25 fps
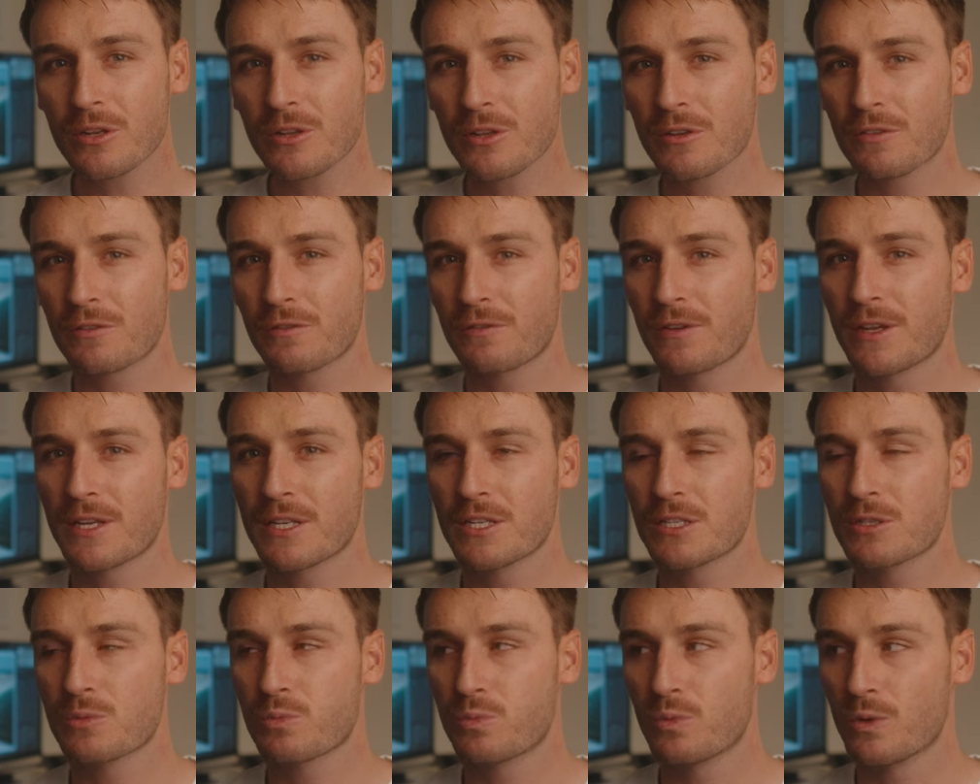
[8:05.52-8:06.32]
on the
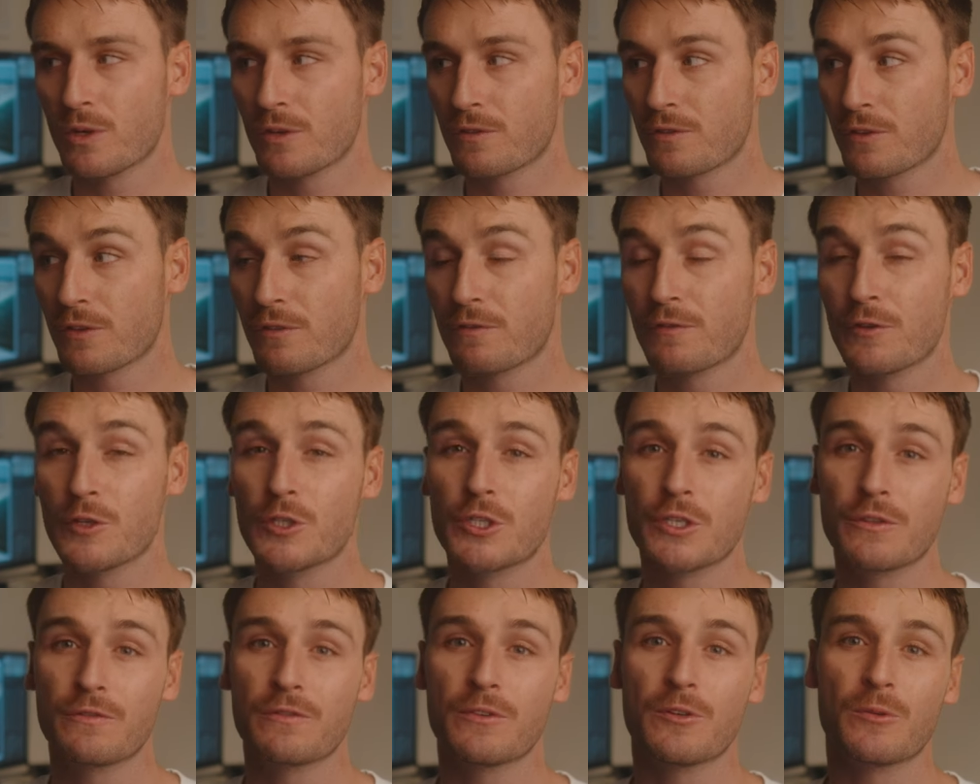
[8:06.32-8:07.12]
fence with the
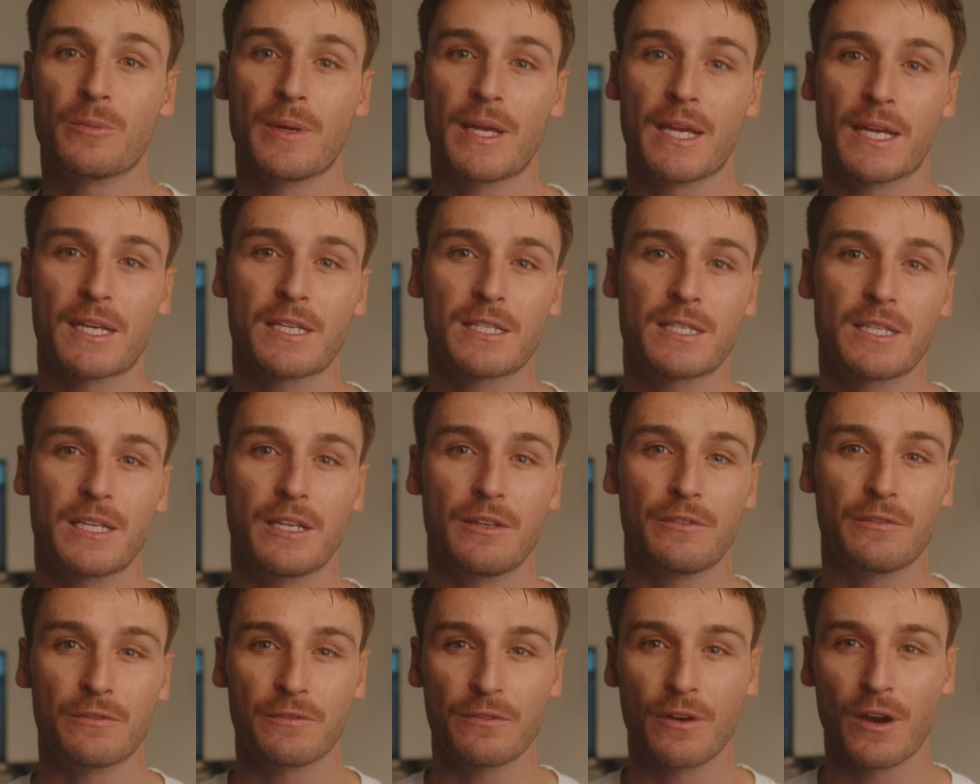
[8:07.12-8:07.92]
Fujifilm
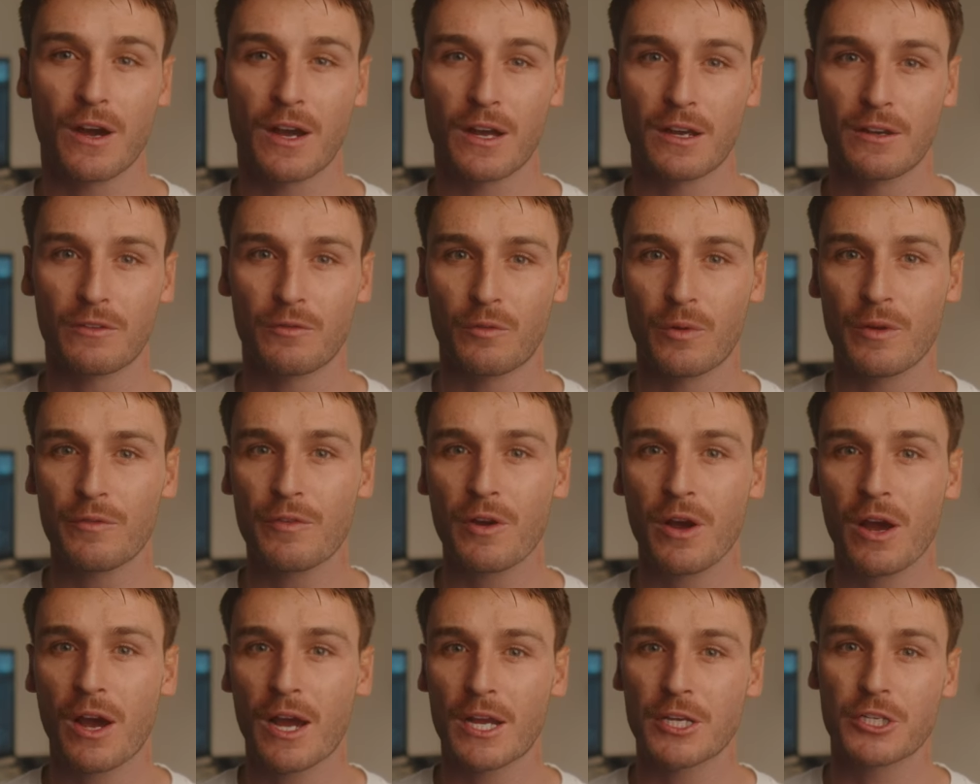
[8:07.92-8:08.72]
XT5,
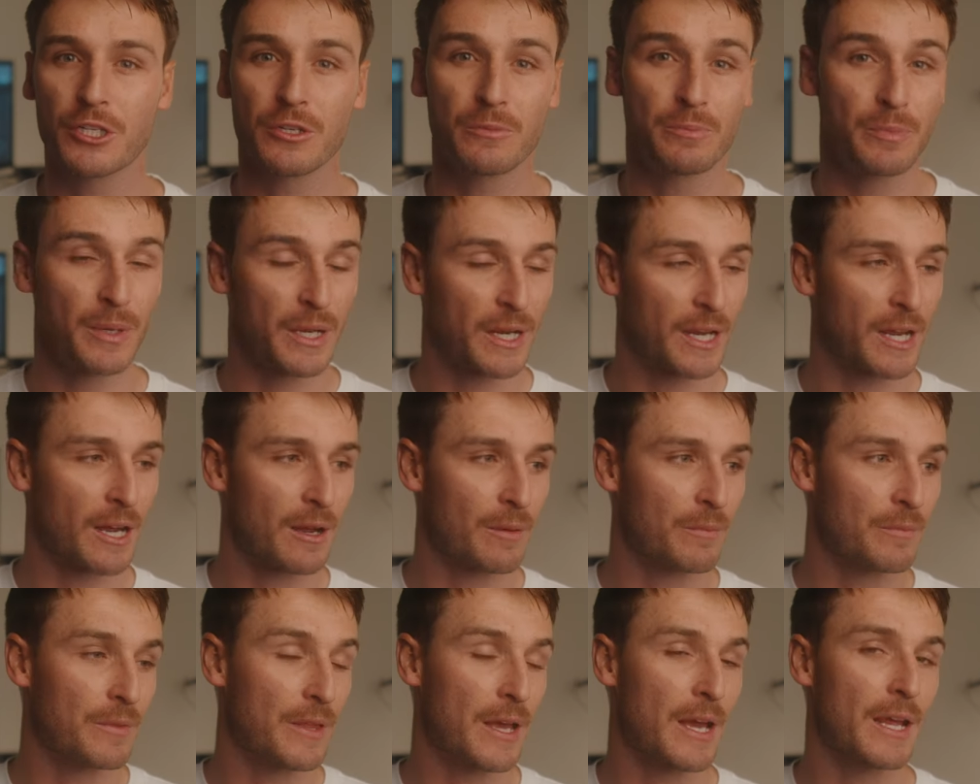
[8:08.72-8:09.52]
whether I should pick
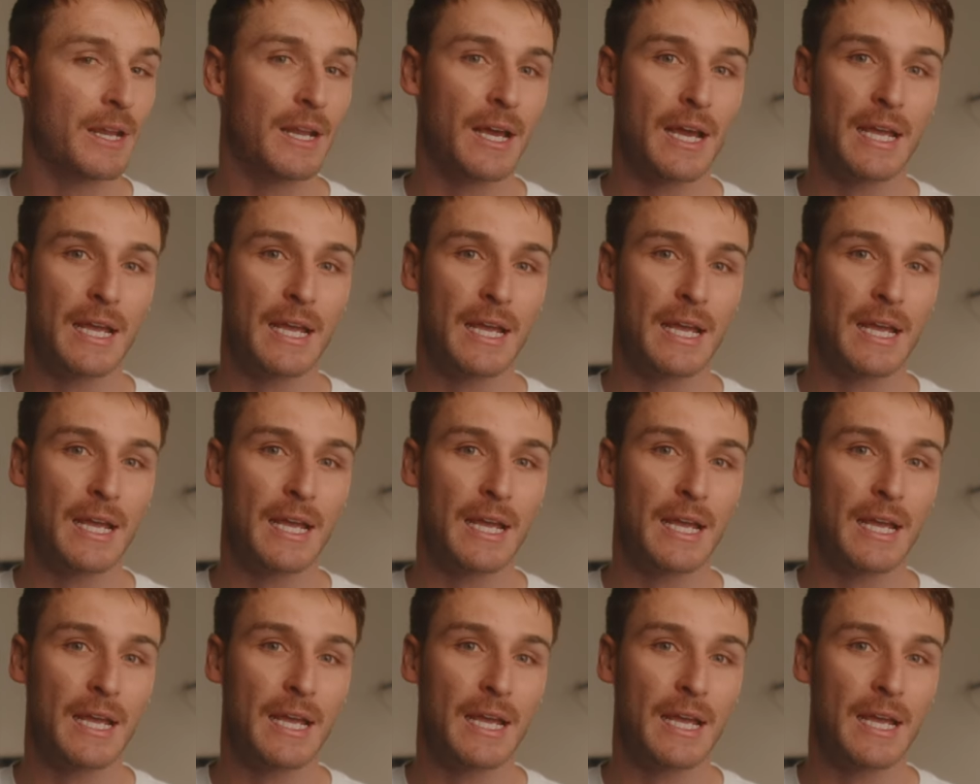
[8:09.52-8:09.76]
up that